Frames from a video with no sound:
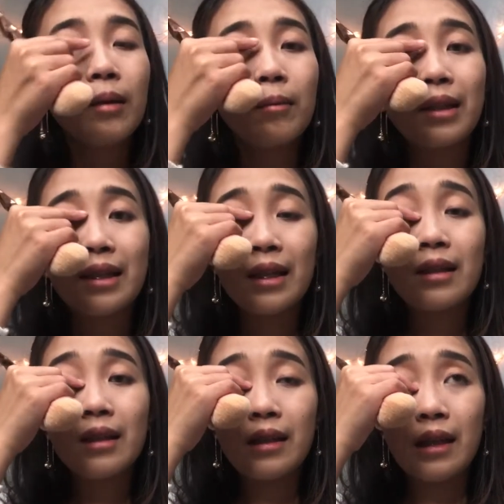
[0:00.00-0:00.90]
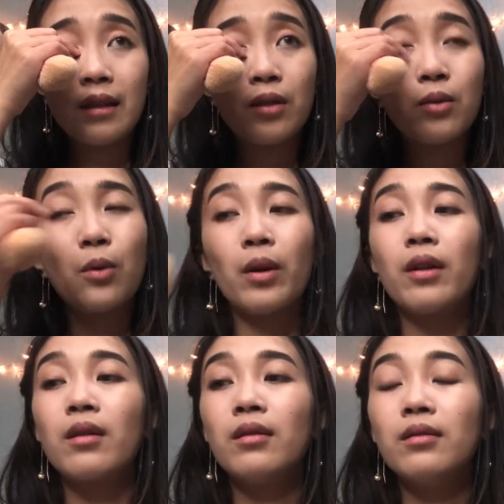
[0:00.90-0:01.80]
but since this is a
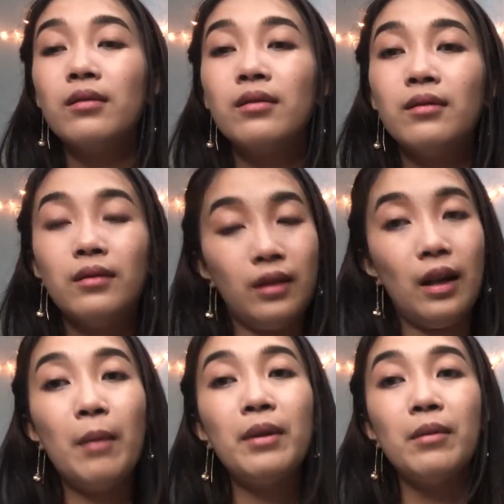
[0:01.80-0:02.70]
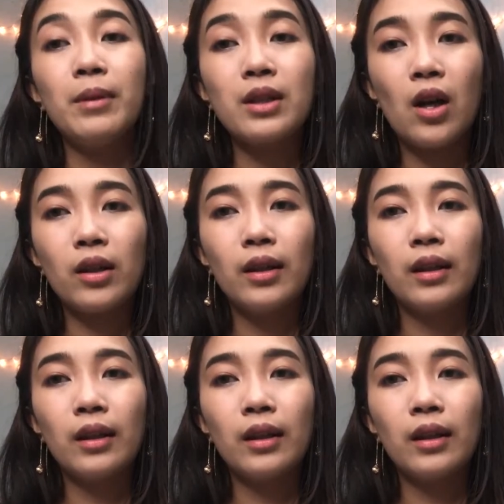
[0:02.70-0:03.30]
tutorial, I'm gonna be talking